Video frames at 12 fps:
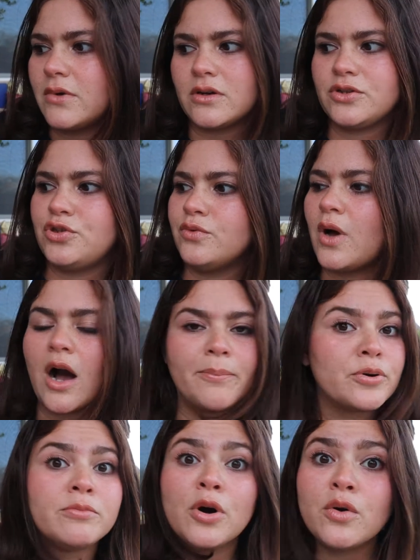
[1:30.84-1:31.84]
you got
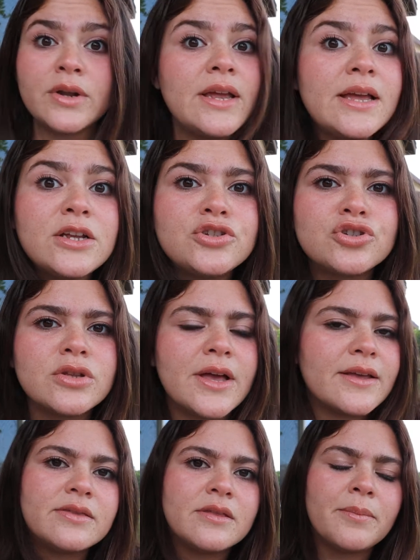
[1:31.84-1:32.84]
promoted, you're like